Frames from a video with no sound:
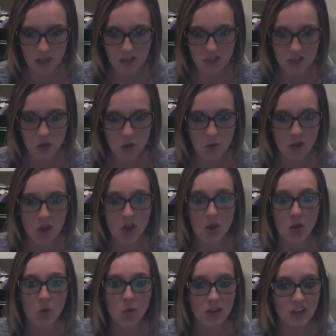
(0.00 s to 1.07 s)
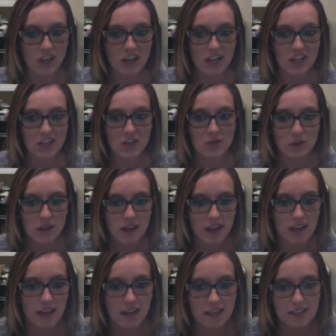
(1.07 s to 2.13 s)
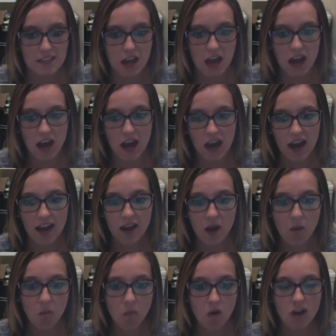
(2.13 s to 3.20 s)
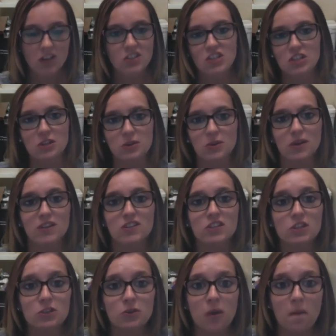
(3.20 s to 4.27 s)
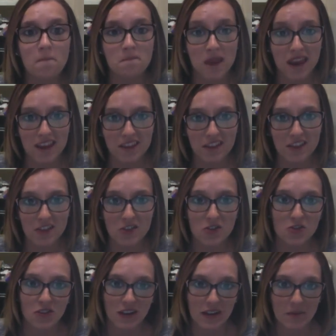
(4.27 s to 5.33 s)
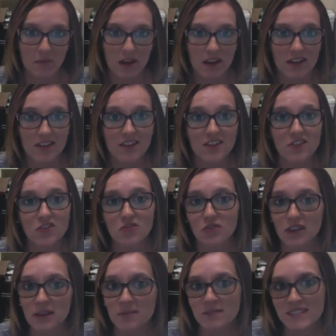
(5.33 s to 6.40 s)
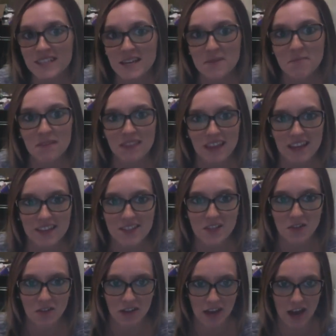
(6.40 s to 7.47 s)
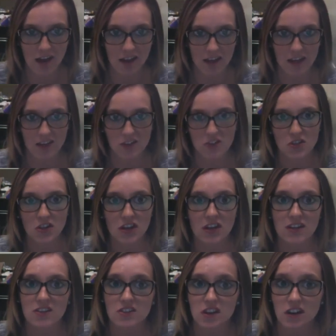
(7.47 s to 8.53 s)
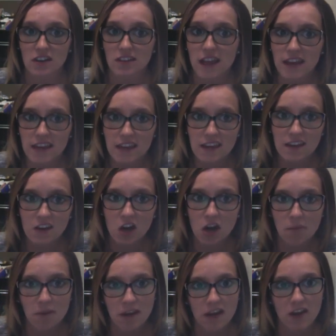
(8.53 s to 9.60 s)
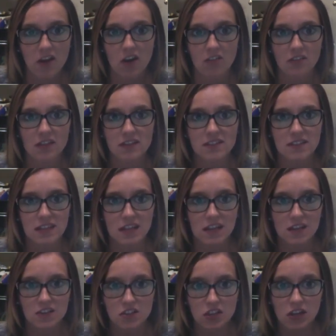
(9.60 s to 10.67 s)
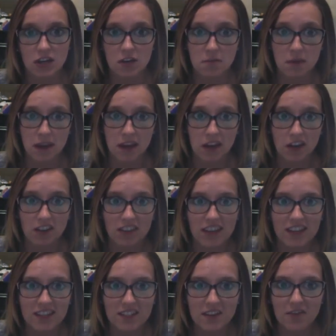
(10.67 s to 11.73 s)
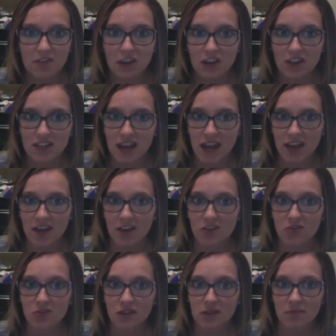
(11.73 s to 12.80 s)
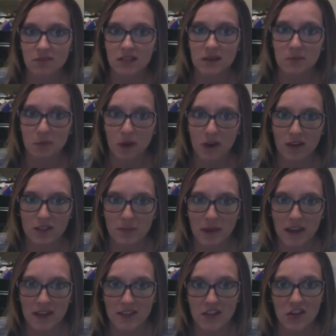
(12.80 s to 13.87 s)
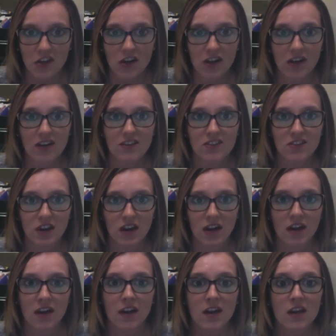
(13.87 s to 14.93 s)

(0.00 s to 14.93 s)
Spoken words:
So what you're going to do is, I want you to make this dream team list a reality. So you're going to start liking, commenting on these things. You're going to make your list of your 10 dream team prospects, and you're going to start